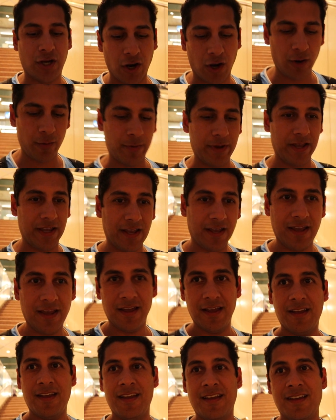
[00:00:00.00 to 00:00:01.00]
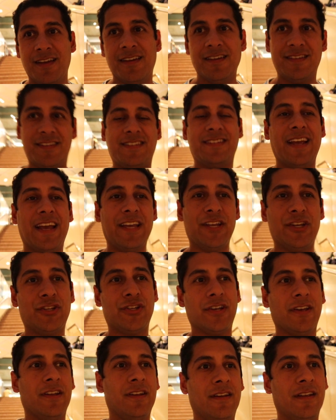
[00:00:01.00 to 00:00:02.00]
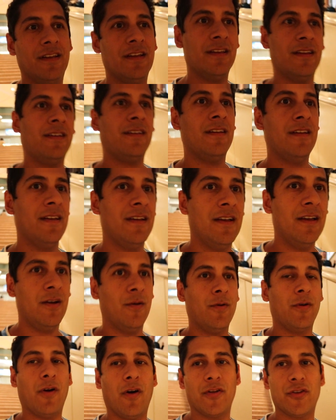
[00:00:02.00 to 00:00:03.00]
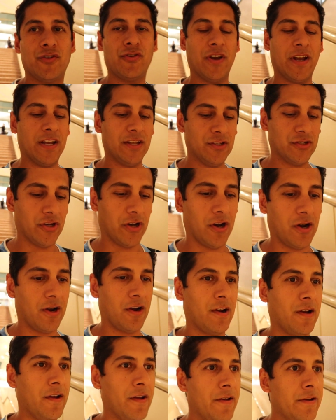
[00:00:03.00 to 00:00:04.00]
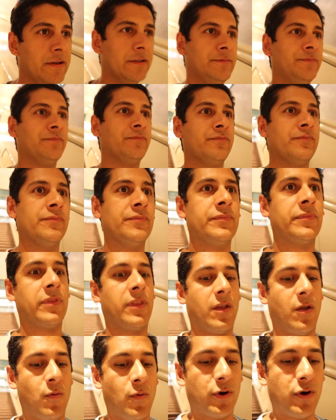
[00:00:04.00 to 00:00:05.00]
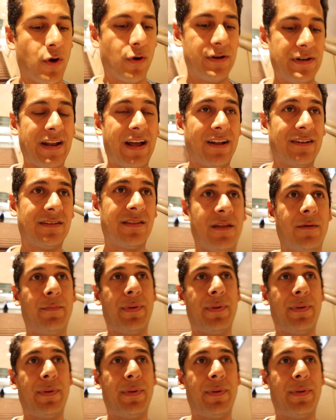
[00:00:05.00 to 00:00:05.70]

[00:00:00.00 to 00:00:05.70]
Kobe Station, where all the trains are. We're going down to the